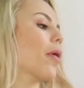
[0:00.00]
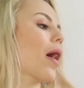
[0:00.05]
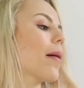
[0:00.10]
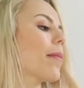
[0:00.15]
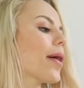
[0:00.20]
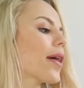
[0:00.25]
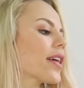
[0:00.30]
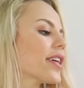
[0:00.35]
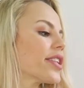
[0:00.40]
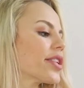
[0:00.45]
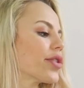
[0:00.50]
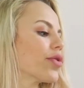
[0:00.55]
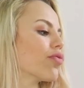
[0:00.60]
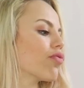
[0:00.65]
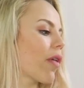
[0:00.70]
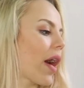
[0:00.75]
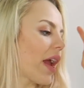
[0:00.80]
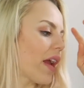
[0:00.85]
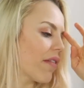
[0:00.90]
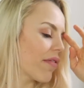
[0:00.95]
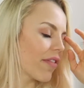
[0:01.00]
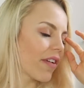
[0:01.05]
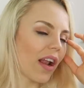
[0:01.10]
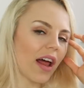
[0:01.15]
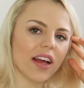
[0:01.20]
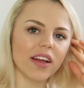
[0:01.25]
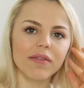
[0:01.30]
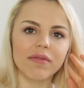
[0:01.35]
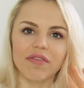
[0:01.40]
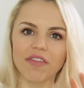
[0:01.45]
Primark is great for
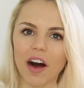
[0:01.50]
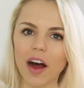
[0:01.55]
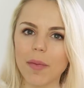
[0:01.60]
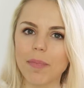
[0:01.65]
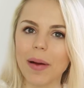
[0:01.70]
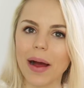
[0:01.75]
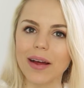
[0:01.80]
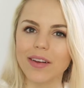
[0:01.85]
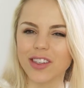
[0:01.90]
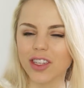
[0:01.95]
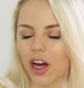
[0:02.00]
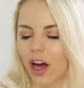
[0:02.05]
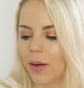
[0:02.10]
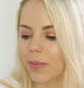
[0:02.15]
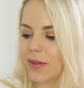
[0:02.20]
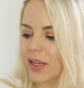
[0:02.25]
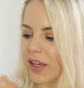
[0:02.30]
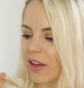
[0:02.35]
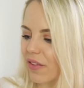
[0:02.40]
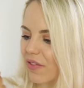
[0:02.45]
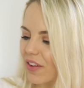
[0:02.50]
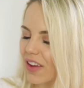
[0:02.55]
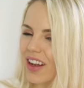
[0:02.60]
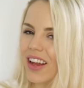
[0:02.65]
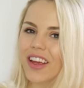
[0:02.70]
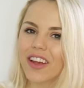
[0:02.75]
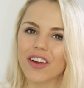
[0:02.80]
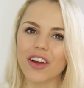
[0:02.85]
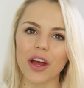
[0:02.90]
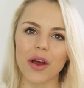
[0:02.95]
like £5 tops. Like, you feel
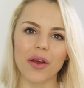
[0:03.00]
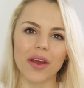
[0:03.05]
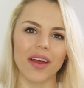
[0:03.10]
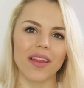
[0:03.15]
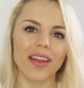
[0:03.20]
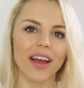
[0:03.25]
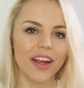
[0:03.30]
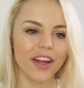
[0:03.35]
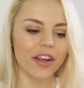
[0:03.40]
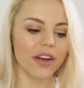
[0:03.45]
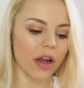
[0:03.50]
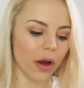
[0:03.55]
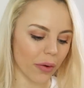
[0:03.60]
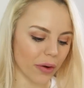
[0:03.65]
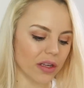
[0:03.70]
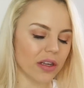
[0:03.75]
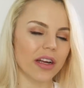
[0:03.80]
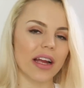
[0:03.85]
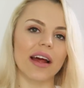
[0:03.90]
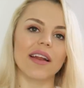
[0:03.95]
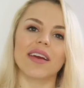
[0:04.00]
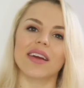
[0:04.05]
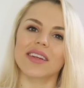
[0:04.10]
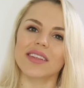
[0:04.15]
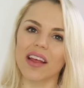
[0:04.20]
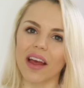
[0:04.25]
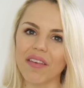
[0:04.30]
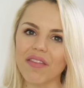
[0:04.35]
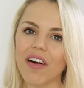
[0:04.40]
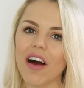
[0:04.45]
like you're going in there, you know what you're getting.
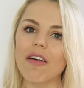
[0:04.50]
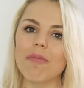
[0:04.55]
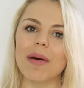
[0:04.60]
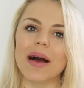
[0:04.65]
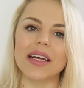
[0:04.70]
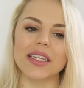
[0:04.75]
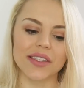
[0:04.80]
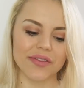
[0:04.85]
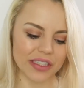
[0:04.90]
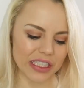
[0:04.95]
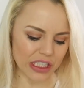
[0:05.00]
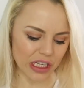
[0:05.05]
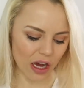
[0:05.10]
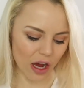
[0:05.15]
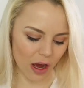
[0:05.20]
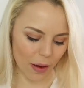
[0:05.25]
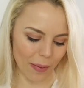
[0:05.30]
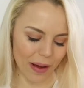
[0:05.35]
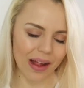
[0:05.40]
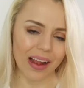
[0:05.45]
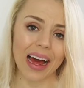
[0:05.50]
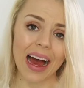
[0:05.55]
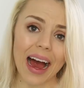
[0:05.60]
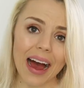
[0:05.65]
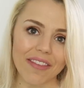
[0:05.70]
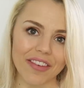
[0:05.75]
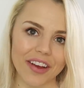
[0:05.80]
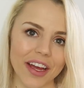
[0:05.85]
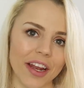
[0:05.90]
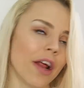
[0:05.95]
It's like £5 for a top, I'll
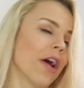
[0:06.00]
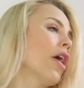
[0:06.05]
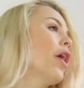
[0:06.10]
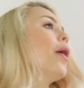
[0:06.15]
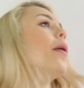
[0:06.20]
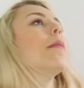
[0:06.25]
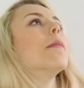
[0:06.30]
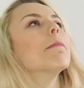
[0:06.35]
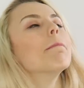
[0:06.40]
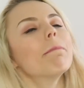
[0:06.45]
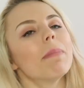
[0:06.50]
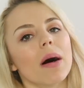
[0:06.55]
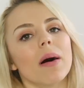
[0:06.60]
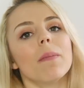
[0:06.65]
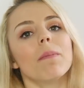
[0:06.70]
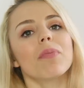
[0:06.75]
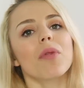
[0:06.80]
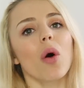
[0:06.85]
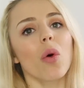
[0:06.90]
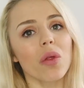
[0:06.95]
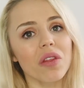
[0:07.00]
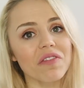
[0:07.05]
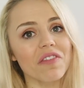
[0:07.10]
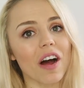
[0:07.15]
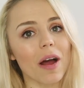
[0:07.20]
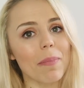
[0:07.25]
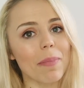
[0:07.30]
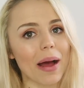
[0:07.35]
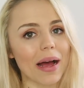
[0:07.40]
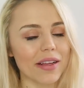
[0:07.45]
have it. But all the
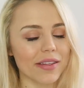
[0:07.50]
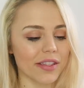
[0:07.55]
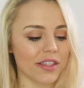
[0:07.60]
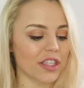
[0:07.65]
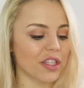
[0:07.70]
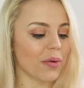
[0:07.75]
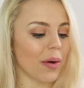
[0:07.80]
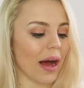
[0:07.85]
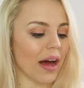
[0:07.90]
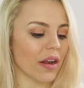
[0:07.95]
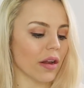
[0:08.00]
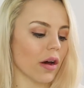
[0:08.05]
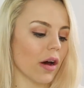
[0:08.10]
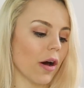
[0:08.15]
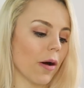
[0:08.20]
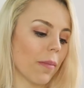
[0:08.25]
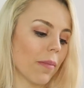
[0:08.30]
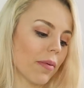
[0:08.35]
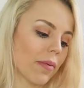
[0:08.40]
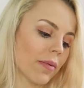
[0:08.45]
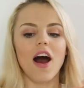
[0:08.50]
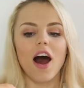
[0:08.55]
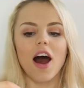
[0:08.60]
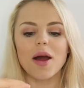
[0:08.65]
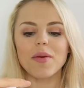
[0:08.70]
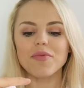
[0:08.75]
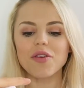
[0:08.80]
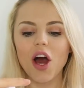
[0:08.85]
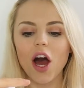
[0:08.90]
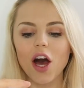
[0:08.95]
£5 do add up.
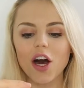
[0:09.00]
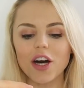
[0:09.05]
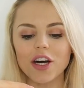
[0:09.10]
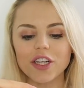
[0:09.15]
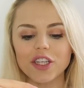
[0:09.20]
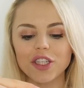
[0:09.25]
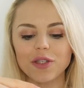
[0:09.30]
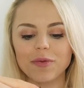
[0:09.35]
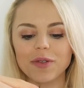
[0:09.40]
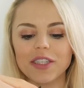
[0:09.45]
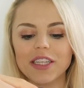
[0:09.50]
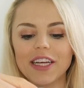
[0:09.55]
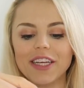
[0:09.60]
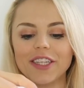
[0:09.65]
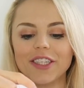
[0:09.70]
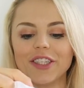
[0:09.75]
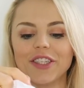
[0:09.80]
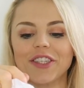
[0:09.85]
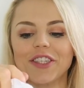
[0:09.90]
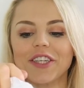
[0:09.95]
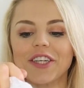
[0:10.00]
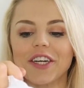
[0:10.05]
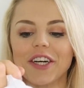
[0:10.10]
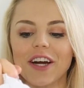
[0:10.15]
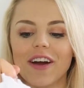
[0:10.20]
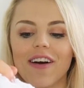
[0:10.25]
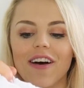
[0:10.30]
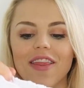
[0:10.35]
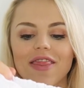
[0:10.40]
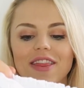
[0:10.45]
I'm not 100%
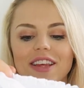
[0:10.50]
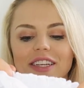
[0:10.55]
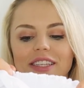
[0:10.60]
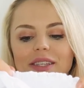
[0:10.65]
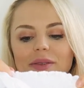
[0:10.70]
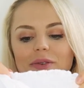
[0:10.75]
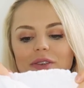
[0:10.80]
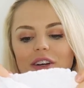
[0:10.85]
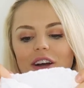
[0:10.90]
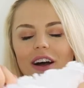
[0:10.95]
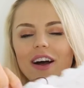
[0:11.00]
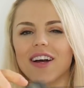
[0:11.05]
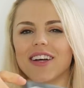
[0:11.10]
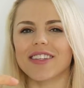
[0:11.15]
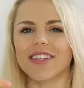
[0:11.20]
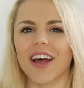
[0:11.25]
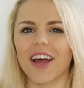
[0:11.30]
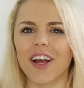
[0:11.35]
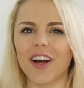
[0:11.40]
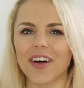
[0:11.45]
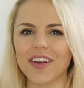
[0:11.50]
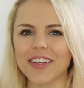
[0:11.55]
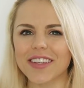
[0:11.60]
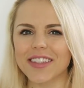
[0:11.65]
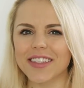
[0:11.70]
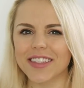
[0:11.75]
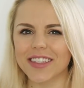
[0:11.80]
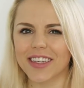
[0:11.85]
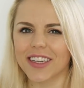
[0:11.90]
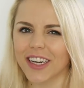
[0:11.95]
sure on this one, guys. I got a
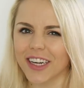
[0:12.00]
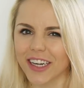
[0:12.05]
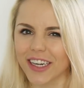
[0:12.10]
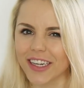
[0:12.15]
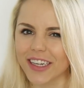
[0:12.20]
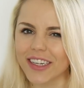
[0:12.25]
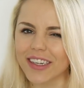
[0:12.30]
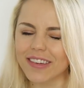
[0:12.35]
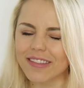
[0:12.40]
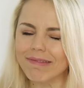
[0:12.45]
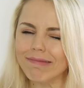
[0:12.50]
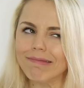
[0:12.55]
skirt.